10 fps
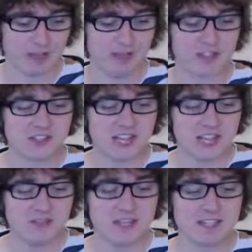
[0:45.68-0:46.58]
The
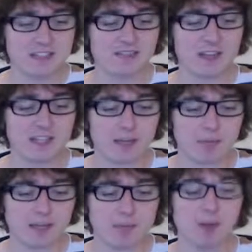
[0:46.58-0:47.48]
stave is divided up
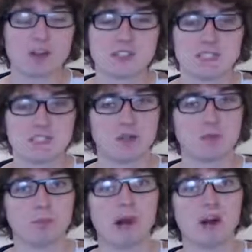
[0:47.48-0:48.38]
into boxes
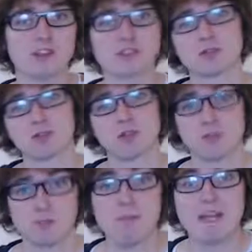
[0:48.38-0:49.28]
called bars or
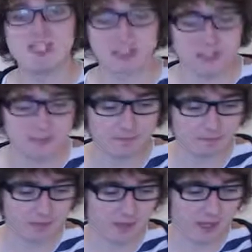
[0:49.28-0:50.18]
measures.
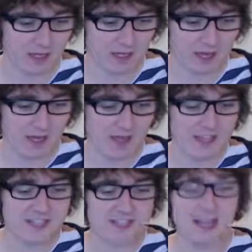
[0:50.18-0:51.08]

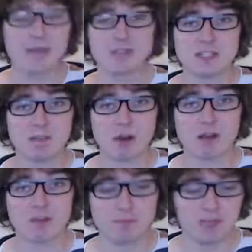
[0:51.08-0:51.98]
This is an empty
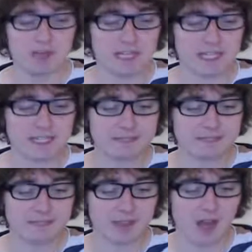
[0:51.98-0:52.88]
bar of music.
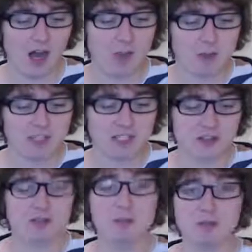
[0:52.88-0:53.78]
Our music
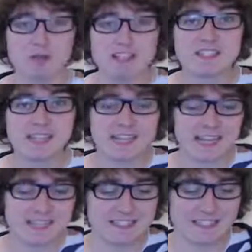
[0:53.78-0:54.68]
notes will be written in
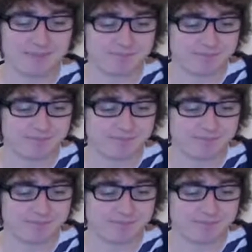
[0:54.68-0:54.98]
later.